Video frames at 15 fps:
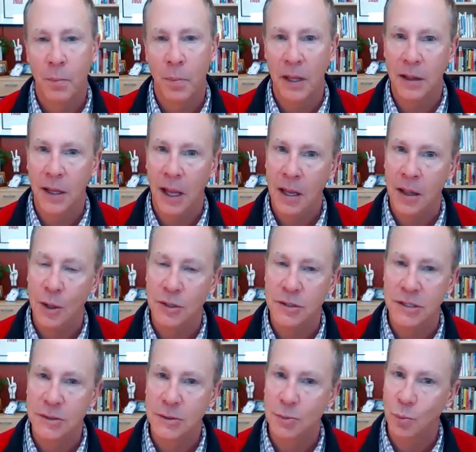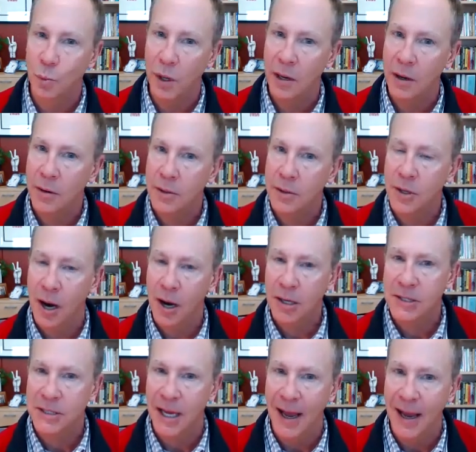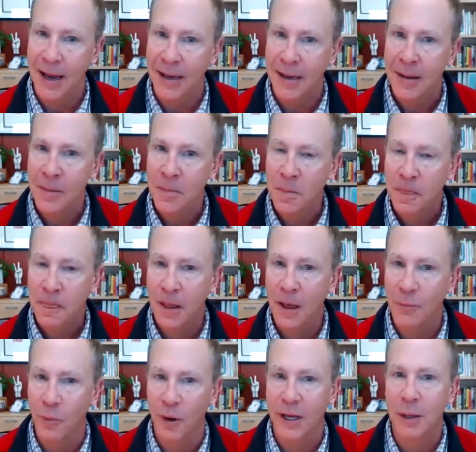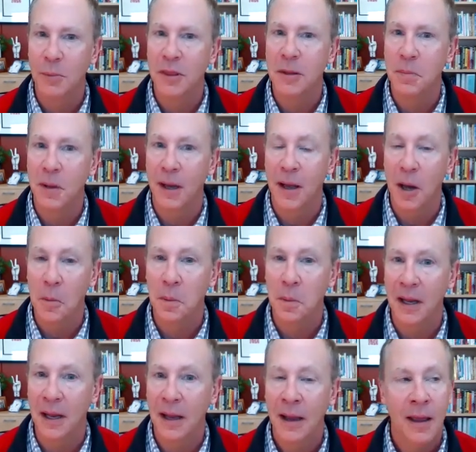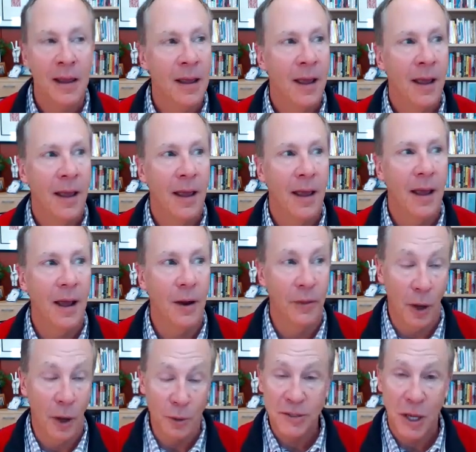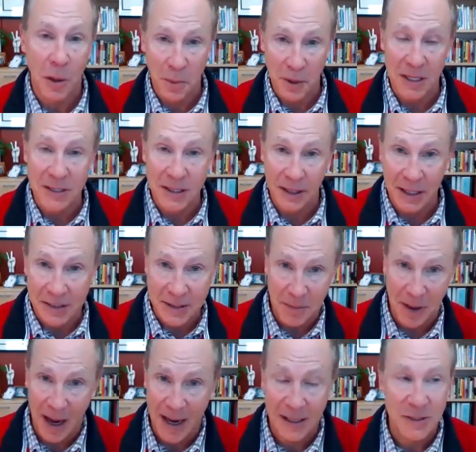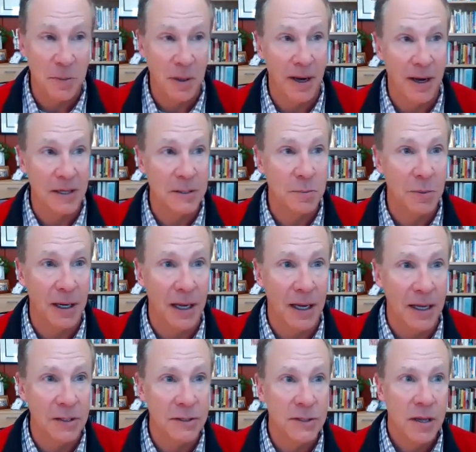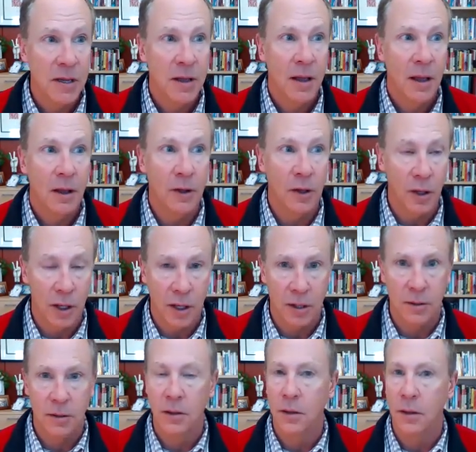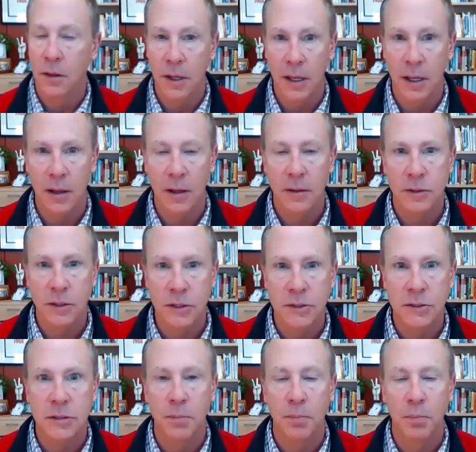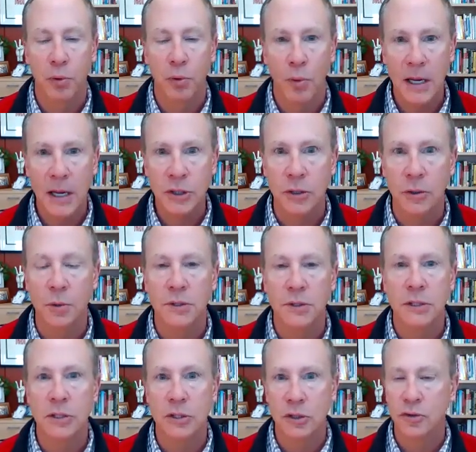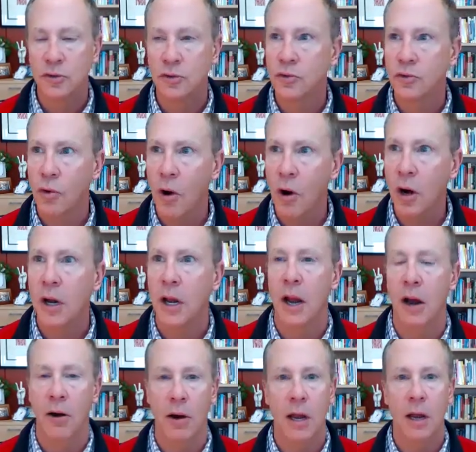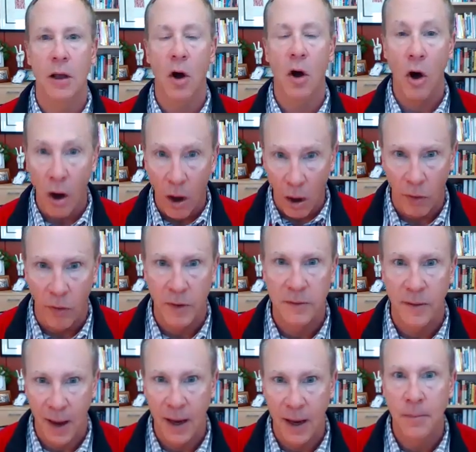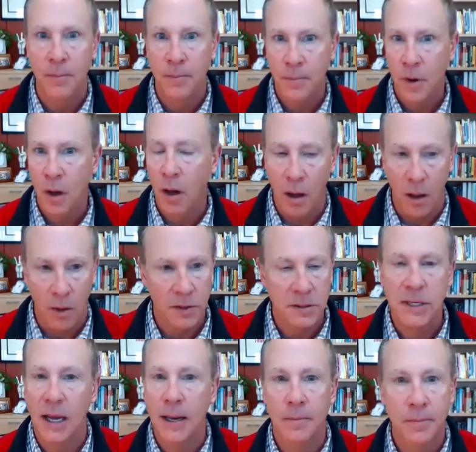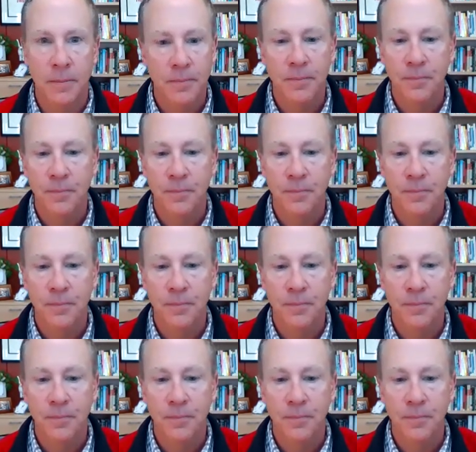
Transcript: But then there's this weird dark side of working with a big company are those companies, at least in my experience, because the pressure was extraordinary all the time, all the time.